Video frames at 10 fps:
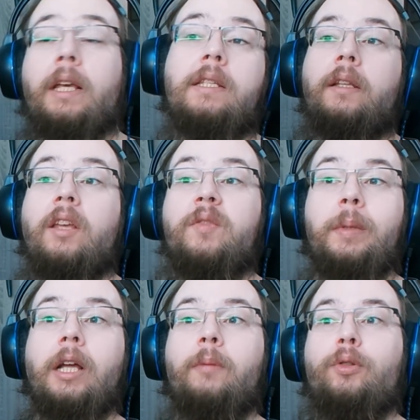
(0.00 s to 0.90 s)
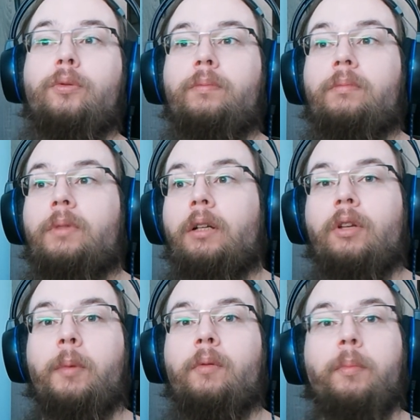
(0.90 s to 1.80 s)
I guess it gives me time to
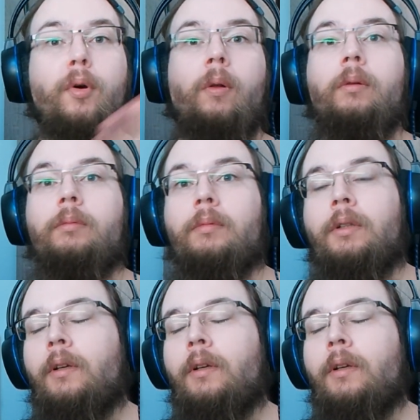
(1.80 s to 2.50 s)
tell you about the poll.